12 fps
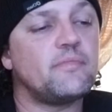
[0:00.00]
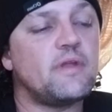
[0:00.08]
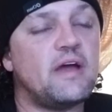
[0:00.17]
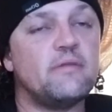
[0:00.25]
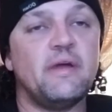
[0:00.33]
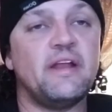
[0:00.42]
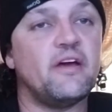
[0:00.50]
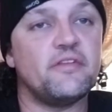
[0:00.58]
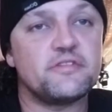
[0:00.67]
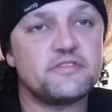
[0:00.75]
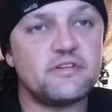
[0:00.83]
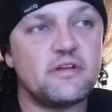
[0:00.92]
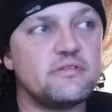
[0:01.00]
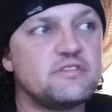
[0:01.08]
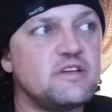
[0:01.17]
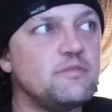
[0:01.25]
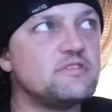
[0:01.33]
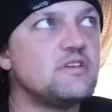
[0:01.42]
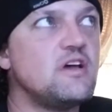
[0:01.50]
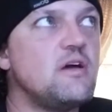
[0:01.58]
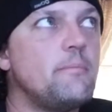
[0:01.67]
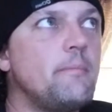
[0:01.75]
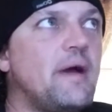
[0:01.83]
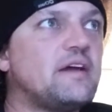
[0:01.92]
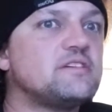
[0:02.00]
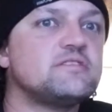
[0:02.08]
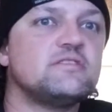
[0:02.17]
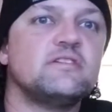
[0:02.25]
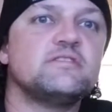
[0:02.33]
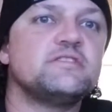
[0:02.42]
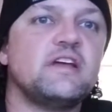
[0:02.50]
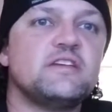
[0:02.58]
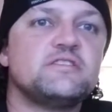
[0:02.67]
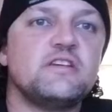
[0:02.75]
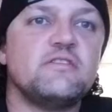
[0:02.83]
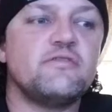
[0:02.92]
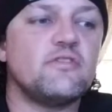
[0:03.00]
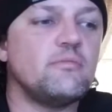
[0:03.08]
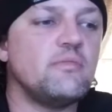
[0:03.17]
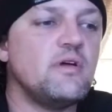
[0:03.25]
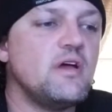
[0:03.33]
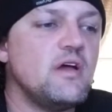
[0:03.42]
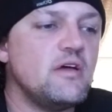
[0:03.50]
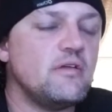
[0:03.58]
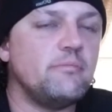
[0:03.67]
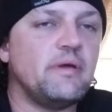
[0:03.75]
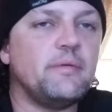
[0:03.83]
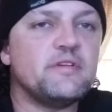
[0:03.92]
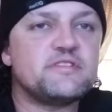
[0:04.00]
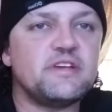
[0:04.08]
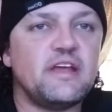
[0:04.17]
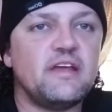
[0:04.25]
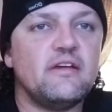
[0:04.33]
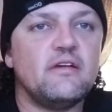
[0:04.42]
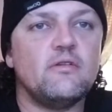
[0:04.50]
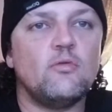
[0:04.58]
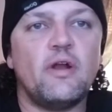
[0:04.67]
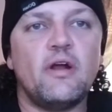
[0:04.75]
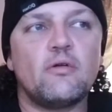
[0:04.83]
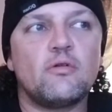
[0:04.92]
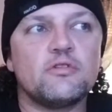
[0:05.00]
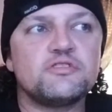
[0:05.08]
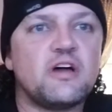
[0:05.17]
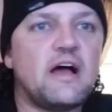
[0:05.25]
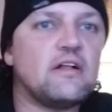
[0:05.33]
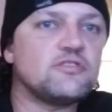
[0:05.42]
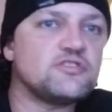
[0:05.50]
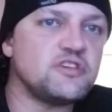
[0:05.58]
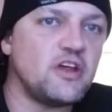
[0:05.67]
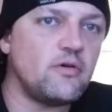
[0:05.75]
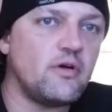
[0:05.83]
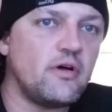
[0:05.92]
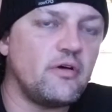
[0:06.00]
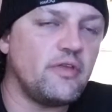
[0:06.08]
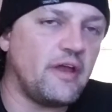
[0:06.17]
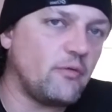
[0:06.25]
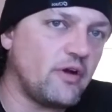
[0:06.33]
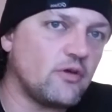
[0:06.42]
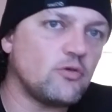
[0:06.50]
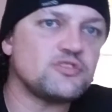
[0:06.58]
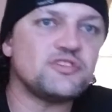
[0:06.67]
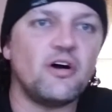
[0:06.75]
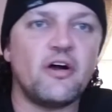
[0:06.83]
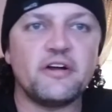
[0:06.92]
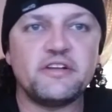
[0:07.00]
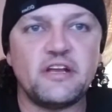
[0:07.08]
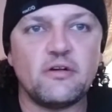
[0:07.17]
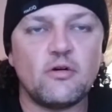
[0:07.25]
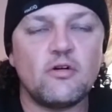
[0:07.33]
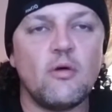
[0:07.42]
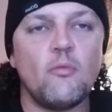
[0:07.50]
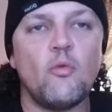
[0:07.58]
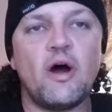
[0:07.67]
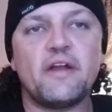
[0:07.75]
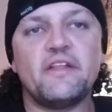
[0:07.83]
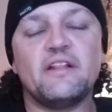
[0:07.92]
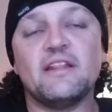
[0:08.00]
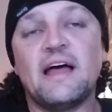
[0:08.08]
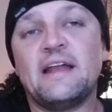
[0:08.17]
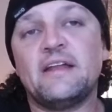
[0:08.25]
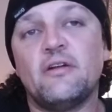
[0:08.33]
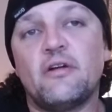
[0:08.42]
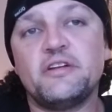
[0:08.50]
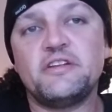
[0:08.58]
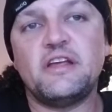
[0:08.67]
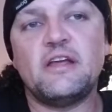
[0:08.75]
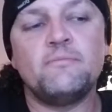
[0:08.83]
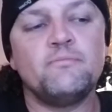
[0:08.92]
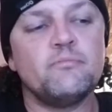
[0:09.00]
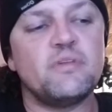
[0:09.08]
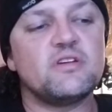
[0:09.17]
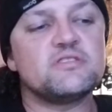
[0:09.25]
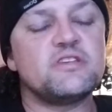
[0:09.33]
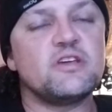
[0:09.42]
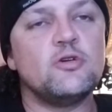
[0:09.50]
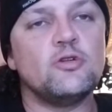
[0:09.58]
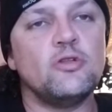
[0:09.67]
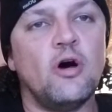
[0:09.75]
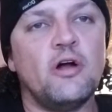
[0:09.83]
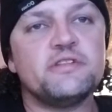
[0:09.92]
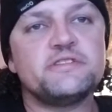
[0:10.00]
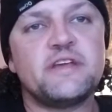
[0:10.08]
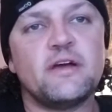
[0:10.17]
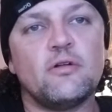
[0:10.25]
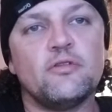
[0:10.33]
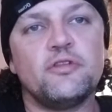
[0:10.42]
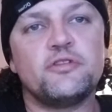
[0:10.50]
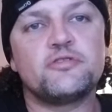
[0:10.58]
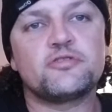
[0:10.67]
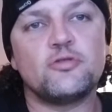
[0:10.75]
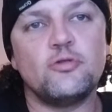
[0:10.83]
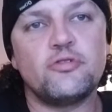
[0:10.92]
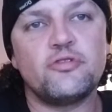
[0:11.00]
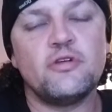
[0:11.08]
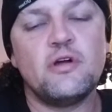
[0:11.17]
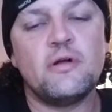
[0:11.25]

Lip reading: many others. Same as Max and Stacey from BBC, who went across to Al Jazeera, who then went across to RT.com. Why did they land on RT? Because they could not tell the truth